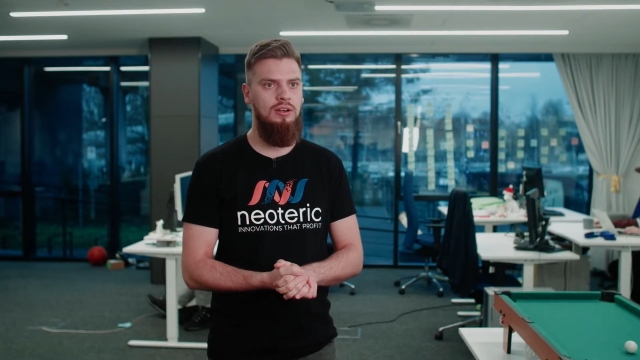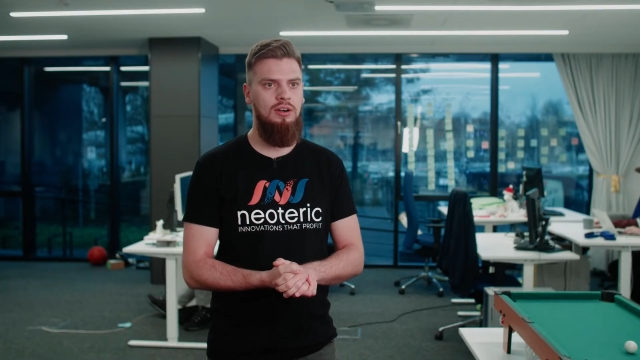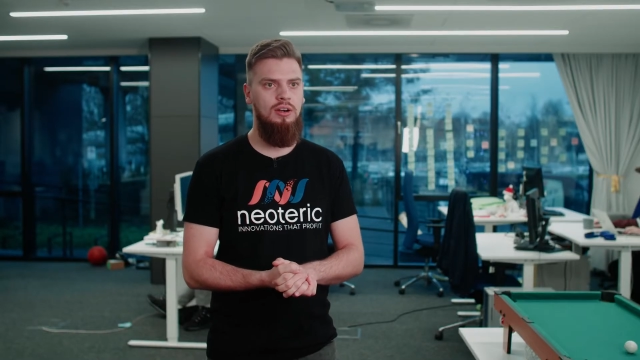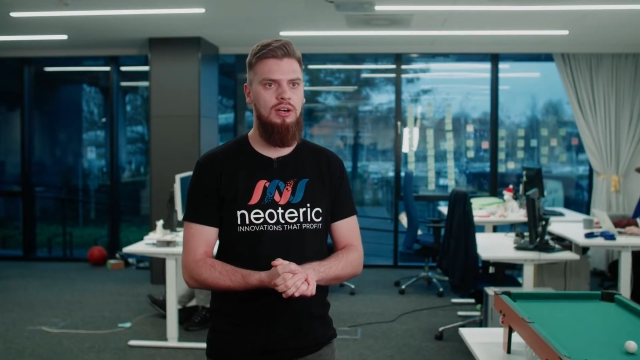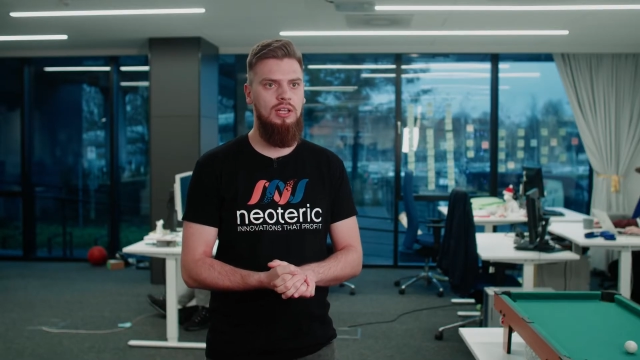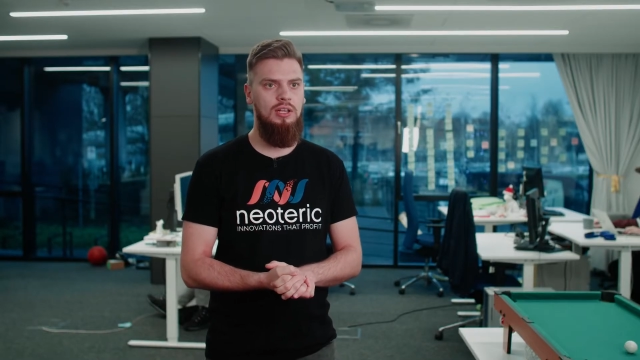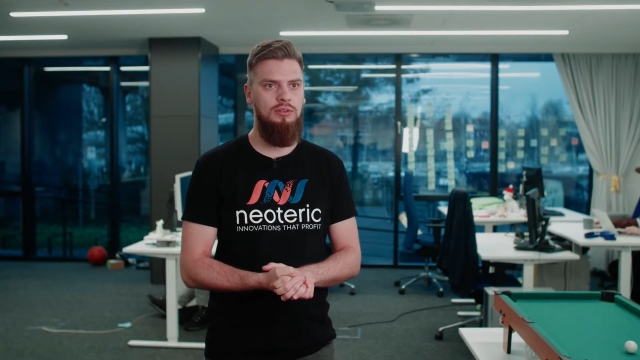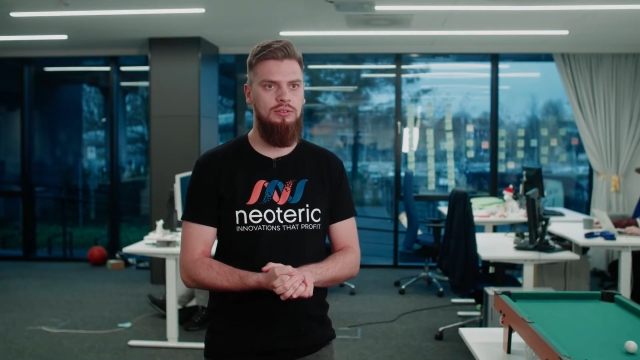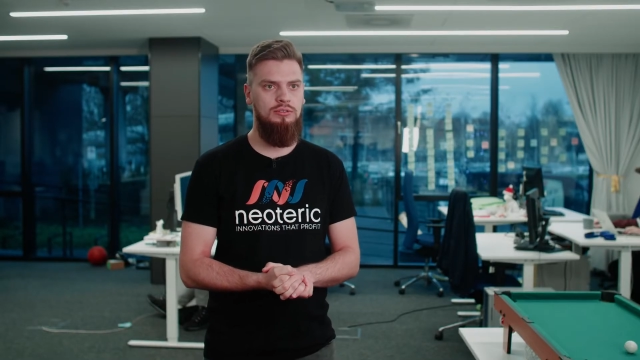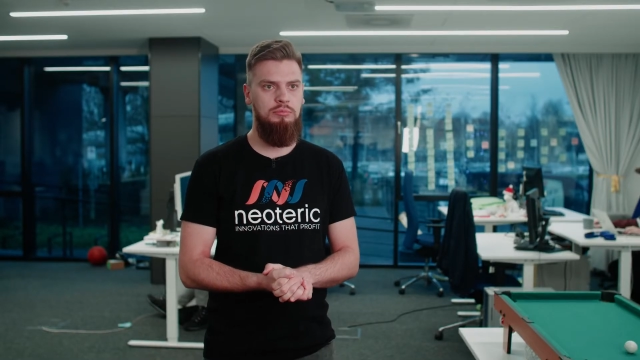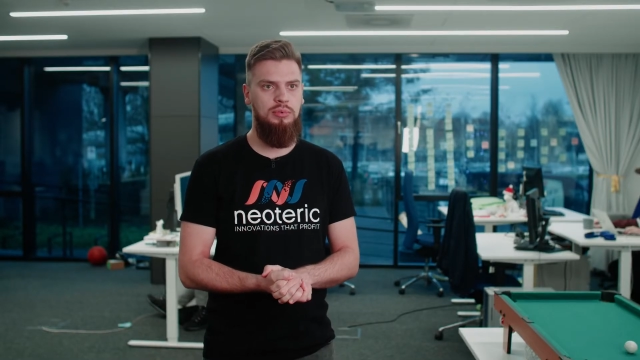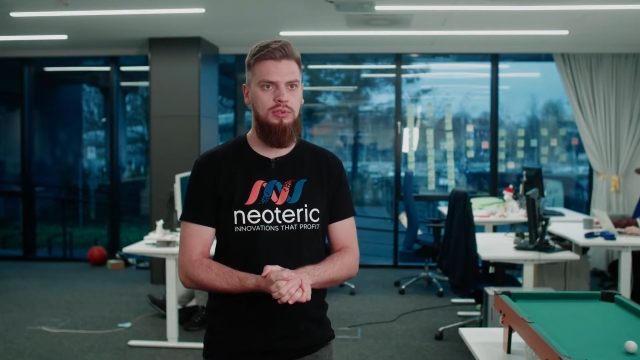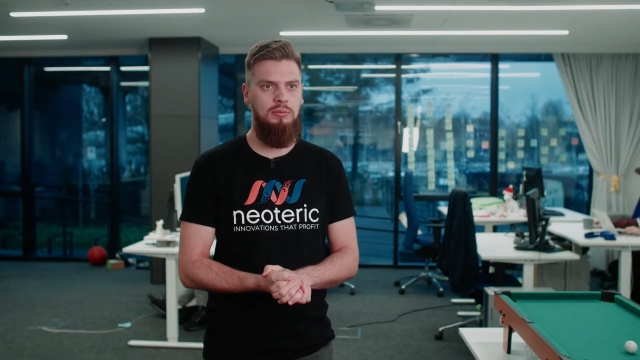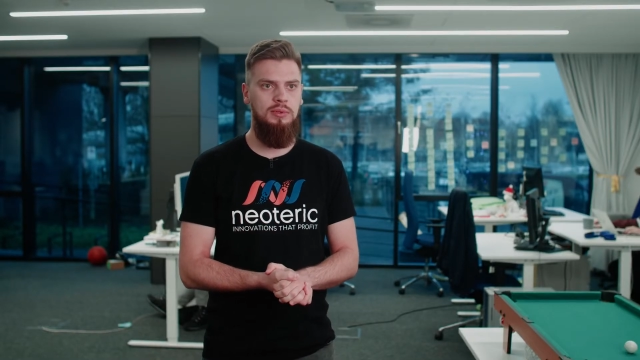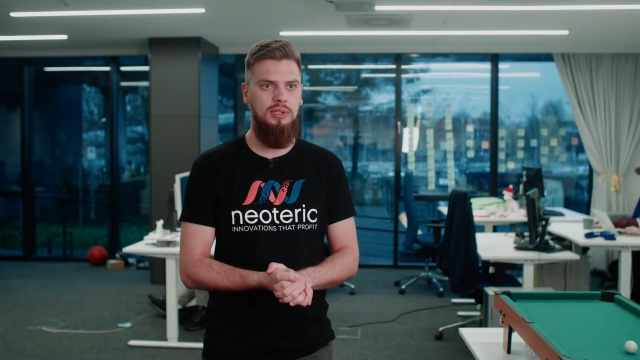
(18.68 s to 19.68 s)
a lot of
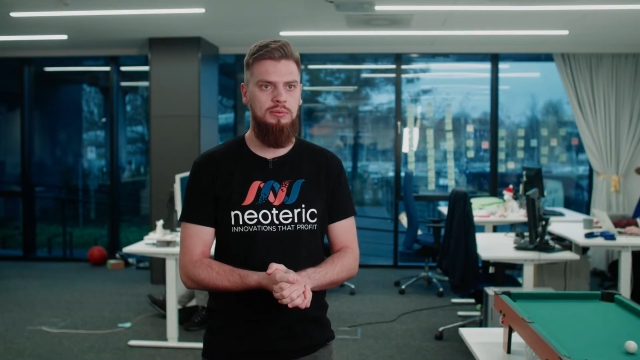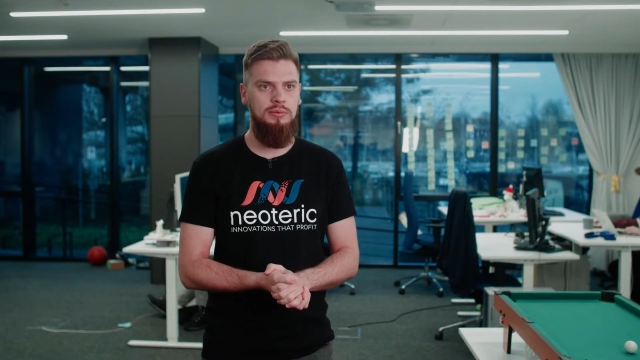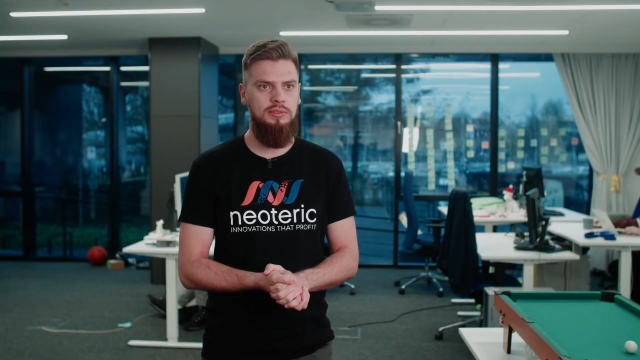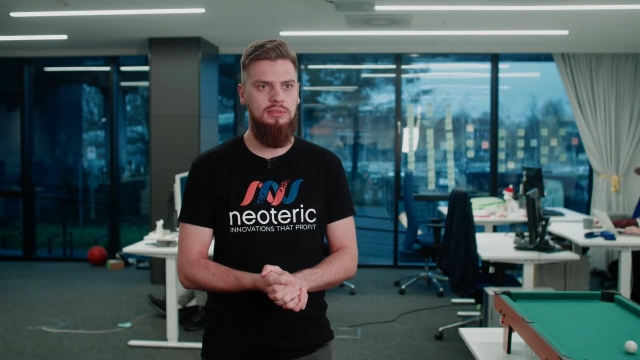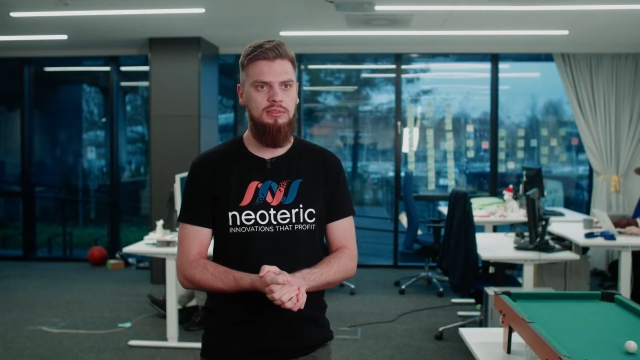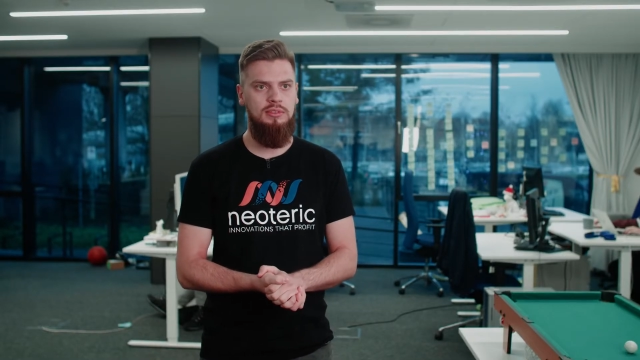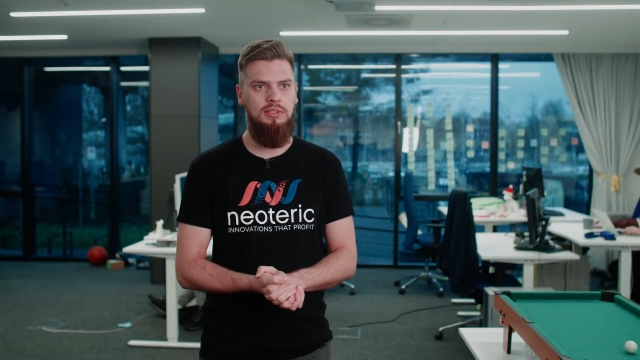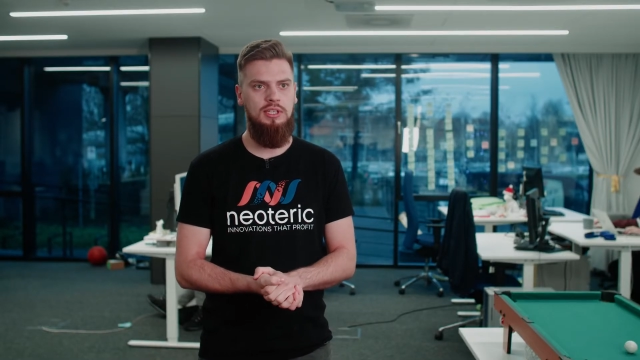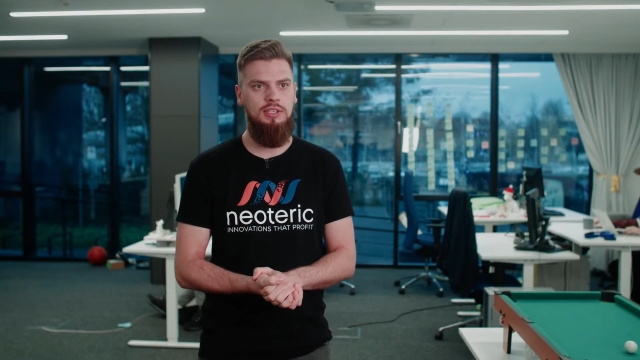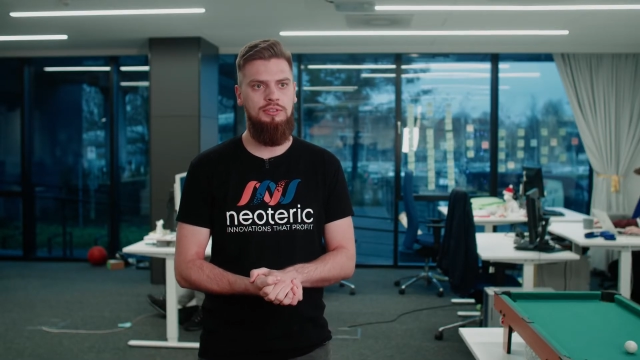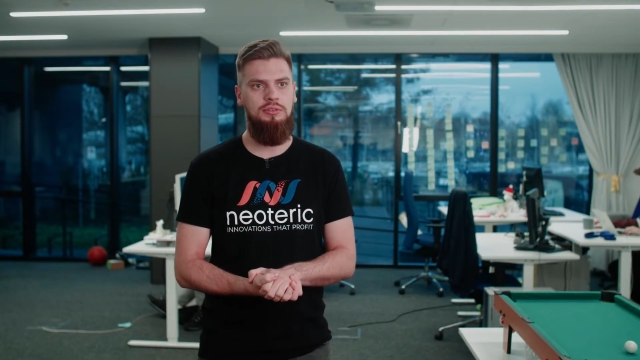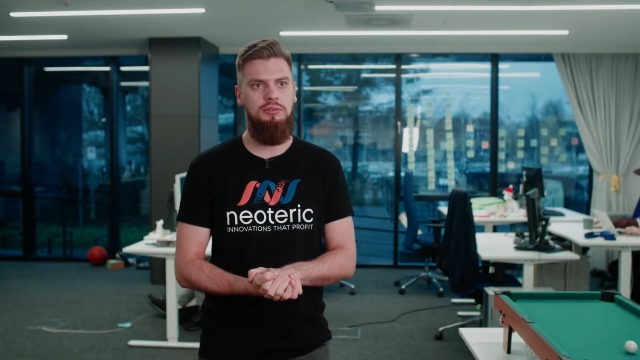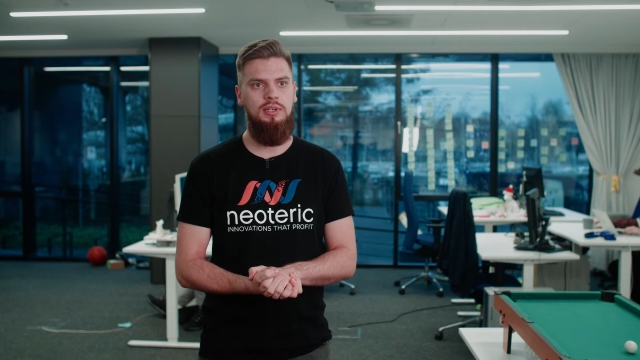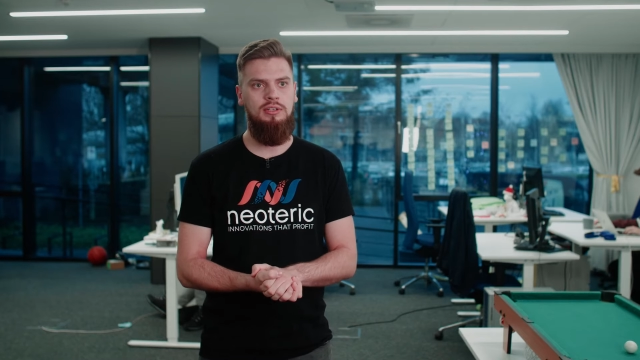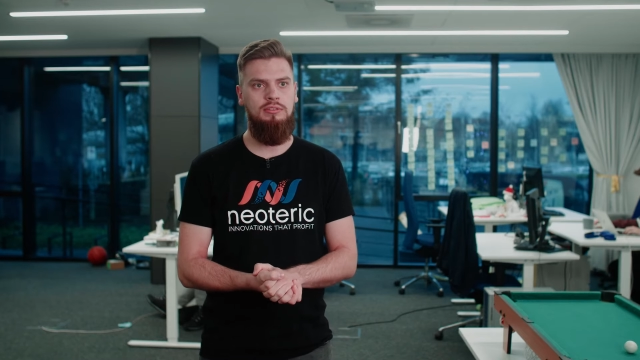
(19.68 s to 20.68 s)
problems
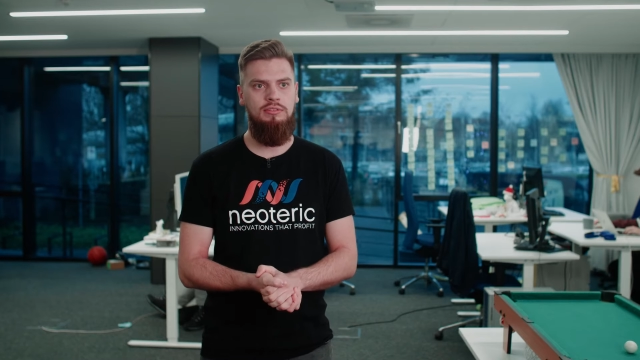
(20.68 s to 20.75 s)
that you are